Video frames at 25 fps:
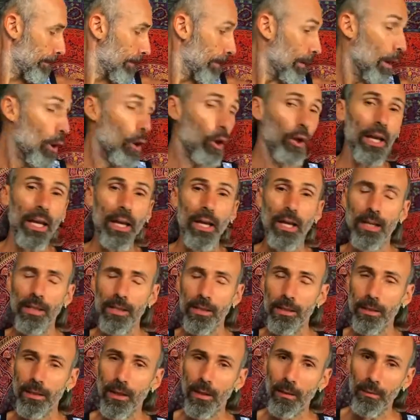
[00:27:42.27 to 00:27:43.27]
Okay, let's
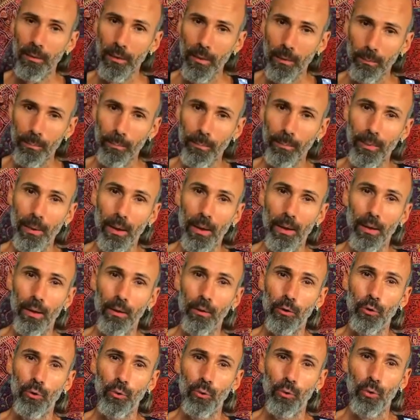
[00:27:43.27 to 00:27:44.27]
step
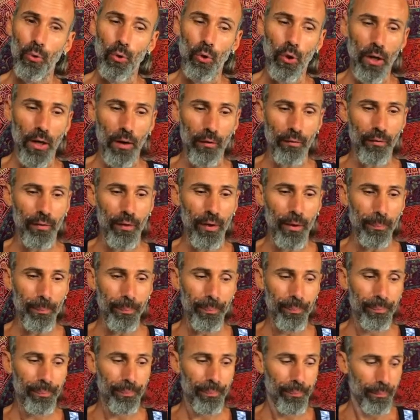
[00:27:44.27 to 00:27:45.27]
to Kapha.
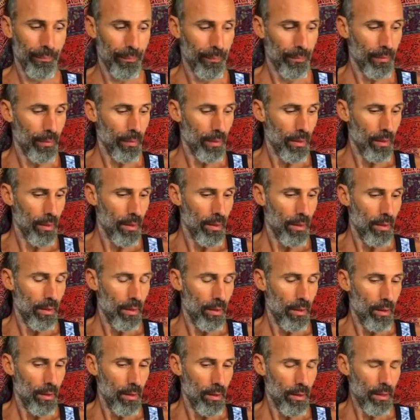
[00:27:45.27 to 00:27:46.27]

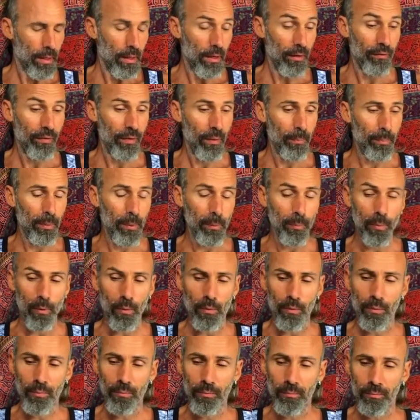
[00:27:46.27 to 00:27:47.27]
Kapha people,
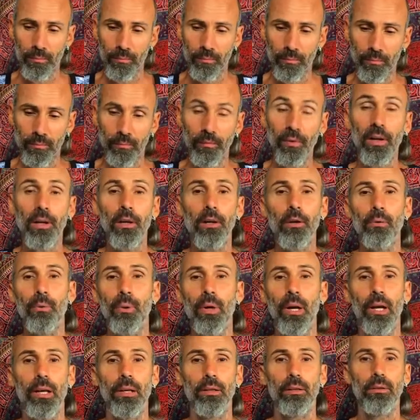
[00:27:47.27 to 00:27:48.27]
very
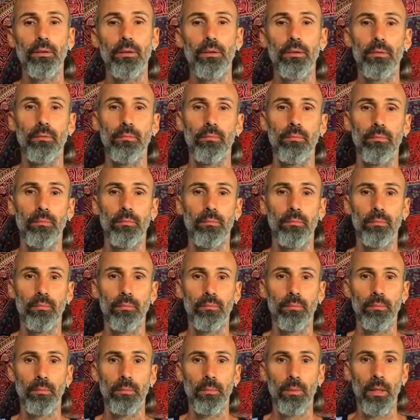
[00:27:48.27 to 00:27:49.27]
relaxed.
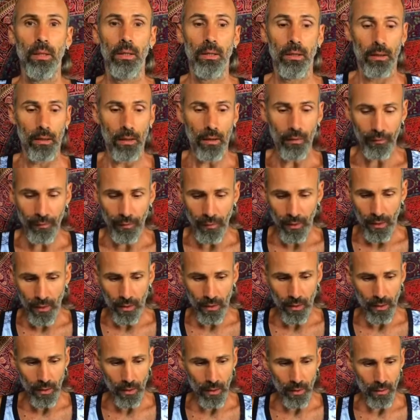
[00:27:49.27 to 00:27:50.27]
Kapha
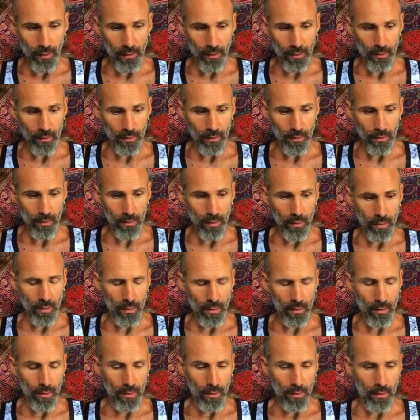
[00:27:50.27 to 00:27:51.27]

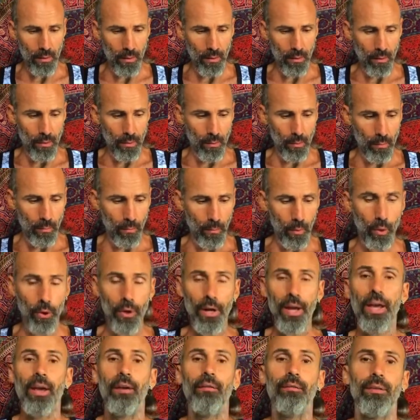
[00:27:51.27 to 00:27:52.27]
are more
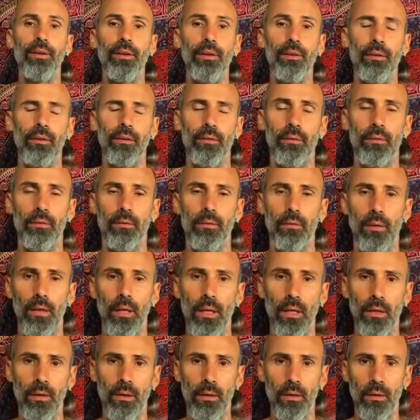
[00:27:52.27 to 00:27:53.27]
heavy
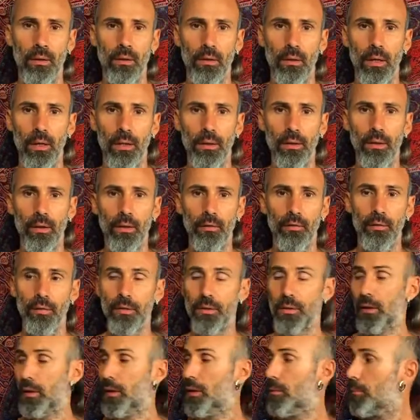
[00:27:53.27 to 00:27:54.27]
in their
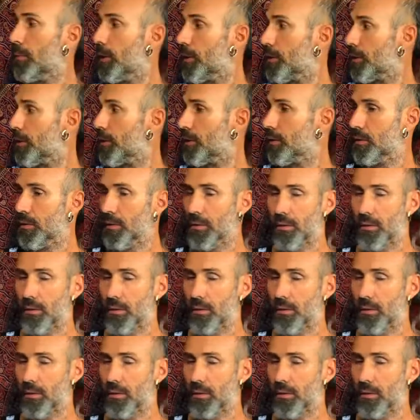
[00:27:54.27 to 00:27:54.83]
physical body.